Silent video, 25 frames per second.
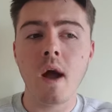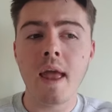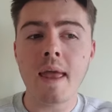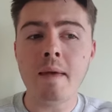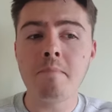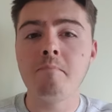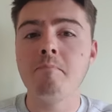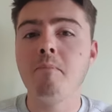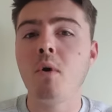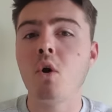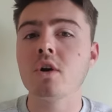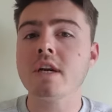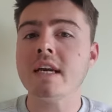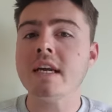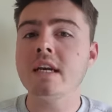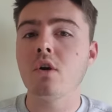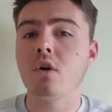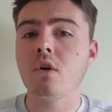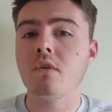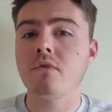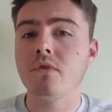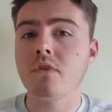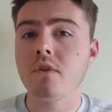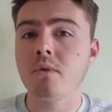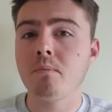embodied
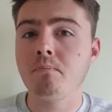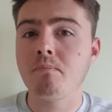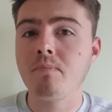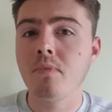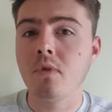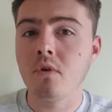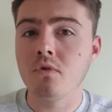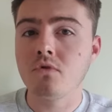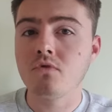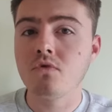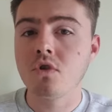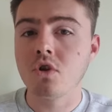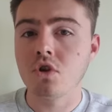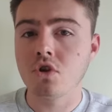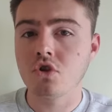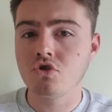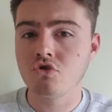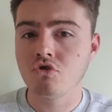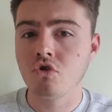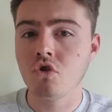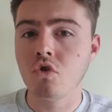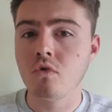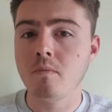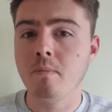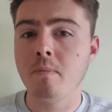of the
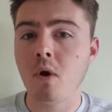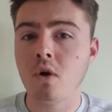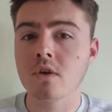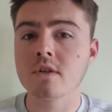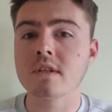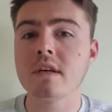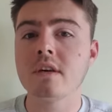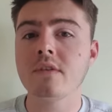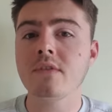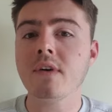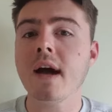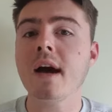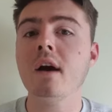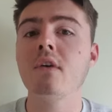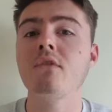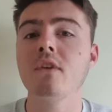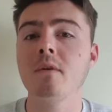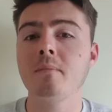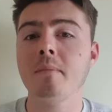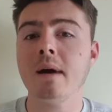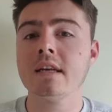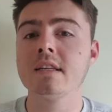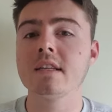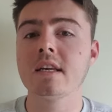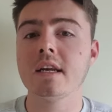true positive
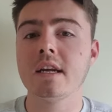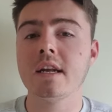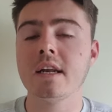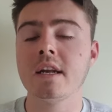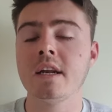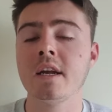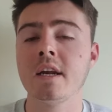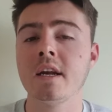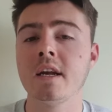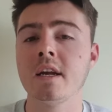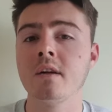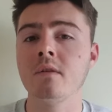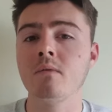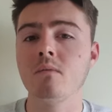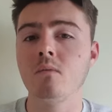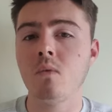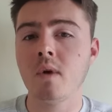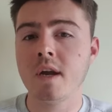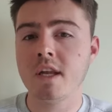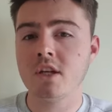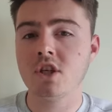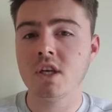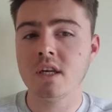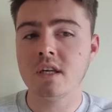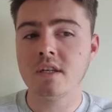healthy masculinity,
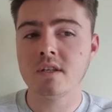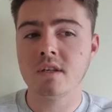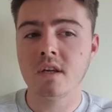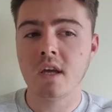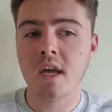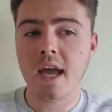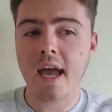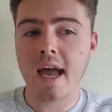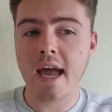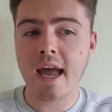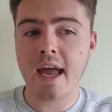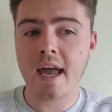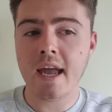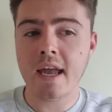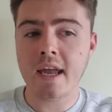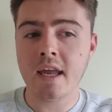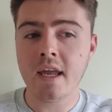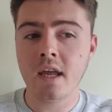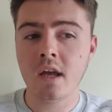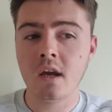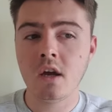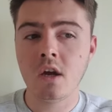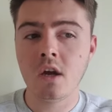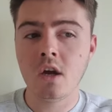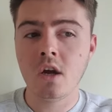which is
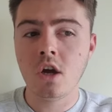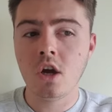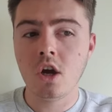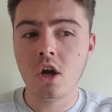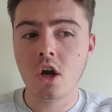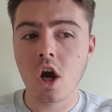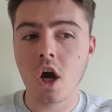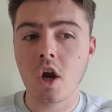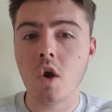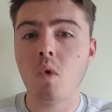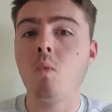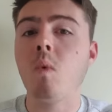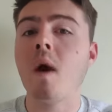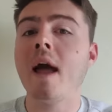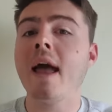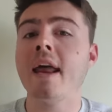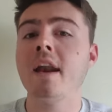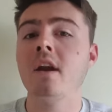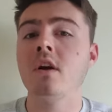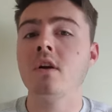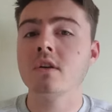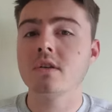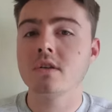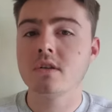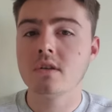an
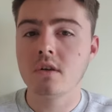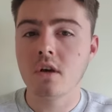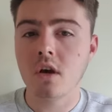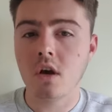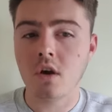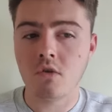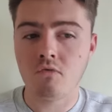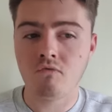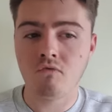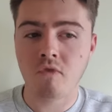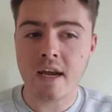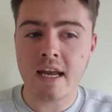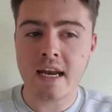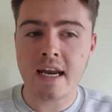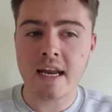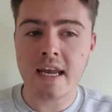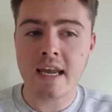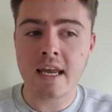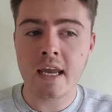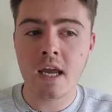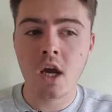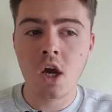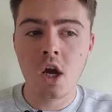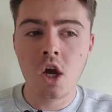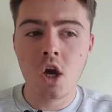awareness, a
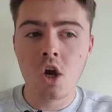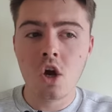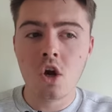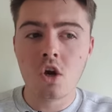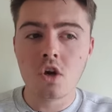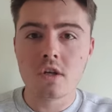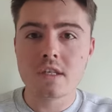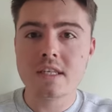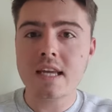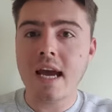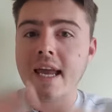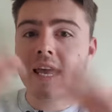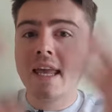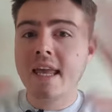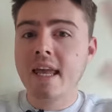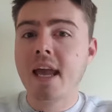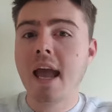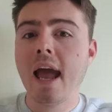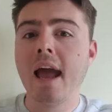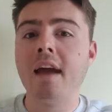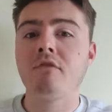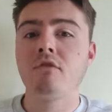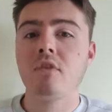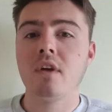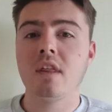really taking
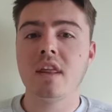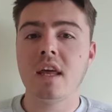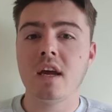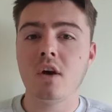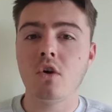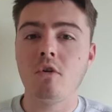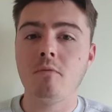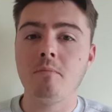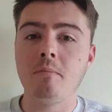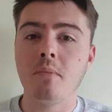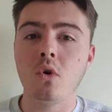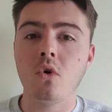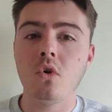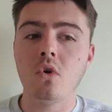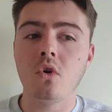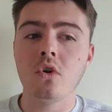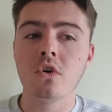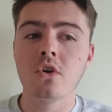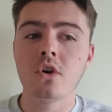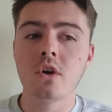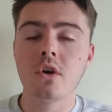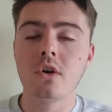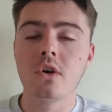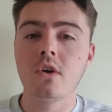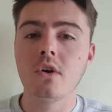everything on
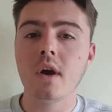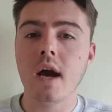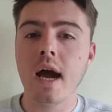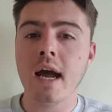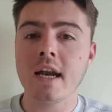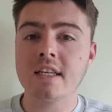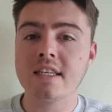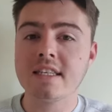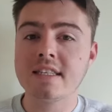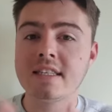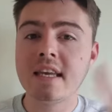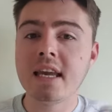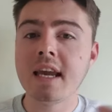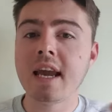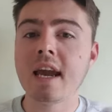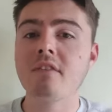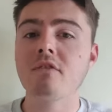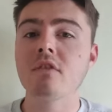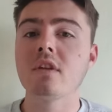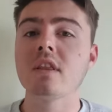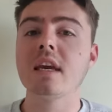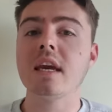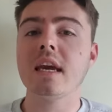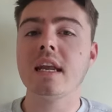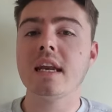board and seeing
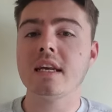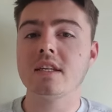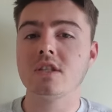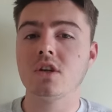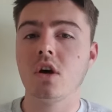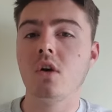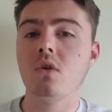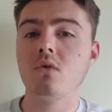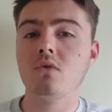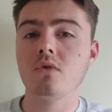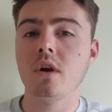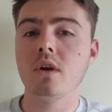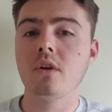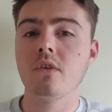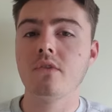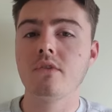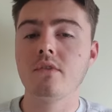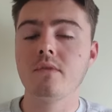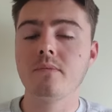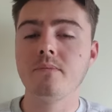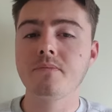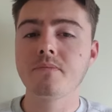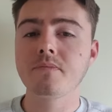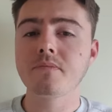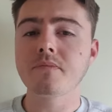everything in its
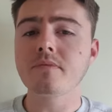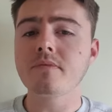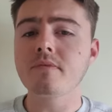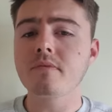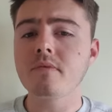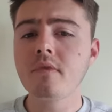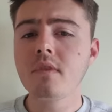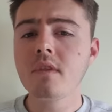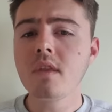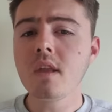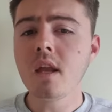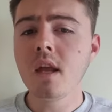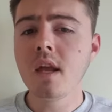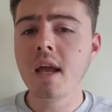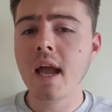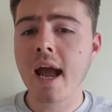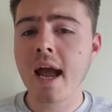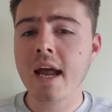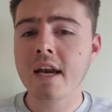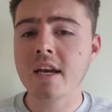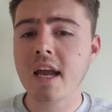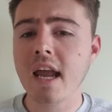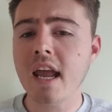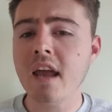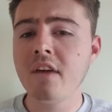wholeness.
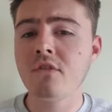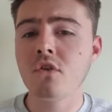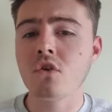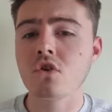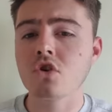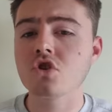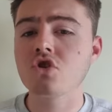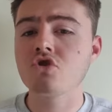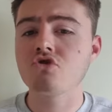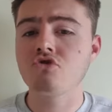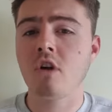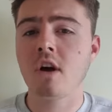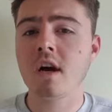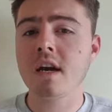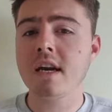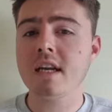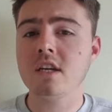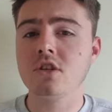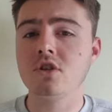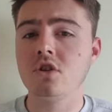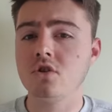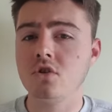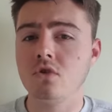And if you're struggling to